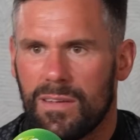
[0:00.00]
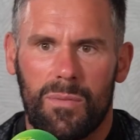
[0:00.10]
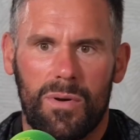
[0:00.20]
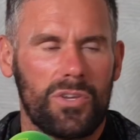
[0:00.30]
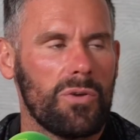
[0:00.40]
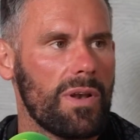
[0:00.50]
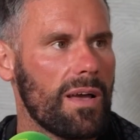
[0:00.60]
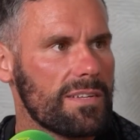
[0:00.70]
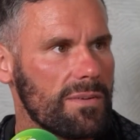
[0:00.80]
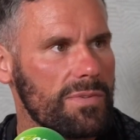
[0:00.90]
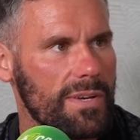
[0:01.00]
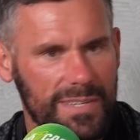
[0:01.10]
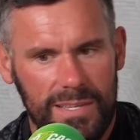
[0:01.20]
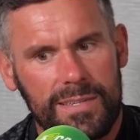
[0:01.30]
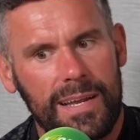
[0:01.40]
I don't know what you were like.
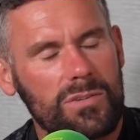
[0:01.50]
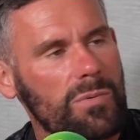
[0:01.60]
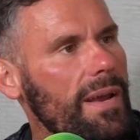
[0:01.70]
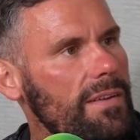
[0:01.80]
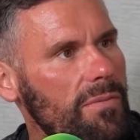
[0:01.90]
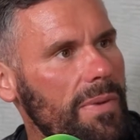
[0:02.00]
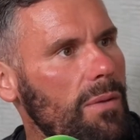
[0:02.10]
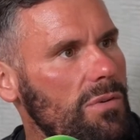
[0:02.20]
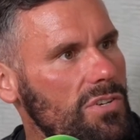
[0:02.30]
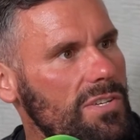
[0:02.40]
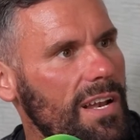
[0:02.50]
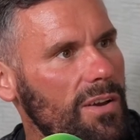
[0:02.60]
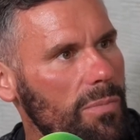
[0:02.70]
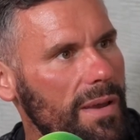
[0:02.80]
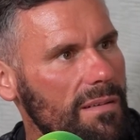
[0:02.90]
Sometimes the international breaks for me were just a little